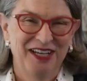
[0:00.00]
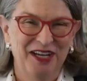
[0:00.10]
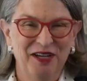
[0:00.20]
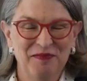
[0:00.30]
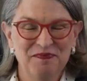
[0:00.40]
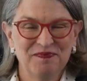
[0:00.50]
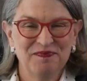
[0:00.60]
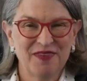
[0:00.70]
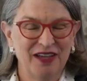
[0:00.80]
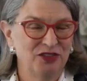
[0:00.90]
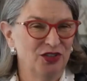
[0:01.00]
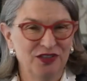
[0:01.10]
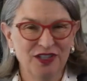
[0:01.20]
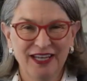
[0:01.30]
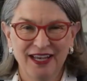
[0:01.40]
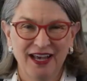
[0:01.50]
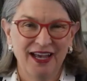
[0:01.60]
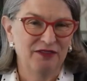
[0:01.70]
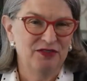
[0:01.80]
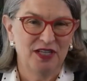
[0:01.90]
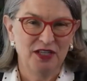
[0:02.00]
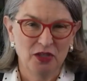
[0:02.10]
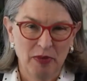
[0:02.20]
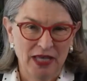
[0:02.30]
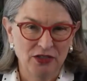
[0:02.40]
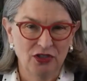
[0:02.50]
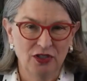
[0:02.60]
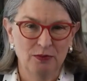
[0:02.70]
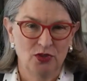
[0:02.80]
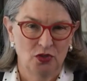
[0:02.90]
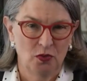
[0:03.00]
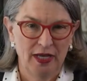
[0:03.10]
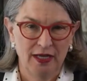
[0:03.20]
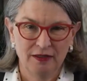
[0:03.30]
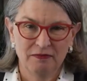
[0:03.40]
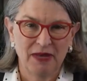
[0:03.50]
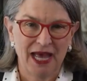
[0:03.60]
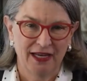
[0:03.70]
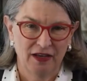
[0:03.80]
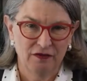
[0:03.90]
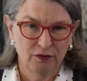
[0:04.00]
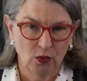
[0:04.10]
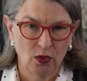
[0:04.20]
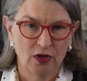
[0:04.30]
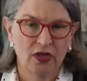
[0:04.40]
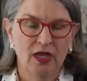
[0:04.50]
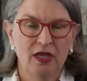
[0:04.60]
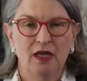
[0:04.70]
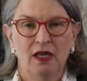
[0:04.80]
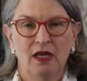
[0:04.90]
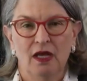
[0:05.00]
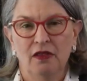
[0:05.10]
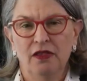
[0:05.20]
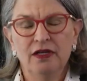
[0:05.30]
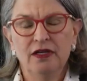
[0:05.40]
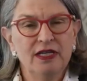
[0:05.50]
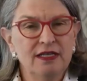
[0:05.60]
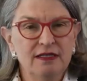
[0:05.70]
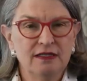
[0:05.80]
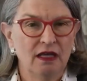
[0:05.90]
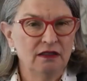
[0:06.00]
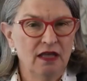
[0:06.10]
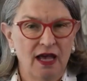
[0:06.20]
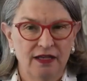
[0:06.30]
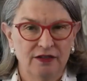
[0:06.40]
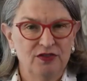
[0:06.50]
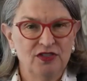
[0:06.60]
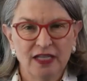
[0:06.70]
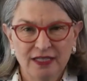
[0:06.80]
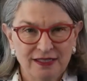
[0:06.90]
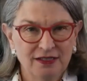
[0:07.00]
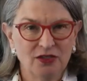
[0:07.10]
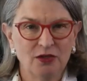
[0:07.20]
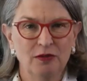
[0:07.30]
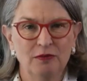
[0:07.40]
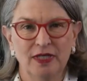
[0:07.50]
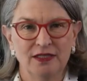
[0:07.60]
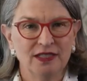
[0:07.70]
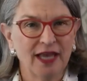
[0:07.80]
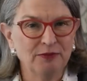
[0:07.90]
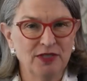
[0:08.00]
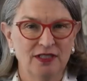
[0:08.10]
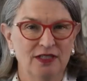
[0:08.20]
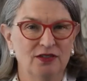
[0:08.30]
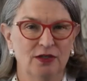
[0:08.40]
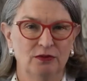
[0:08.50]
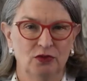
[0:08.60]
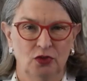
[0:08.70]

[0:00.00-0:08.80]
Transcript: um, certainly i have seen the pendulum swing back and forth there is a lot of cynicism and skepticism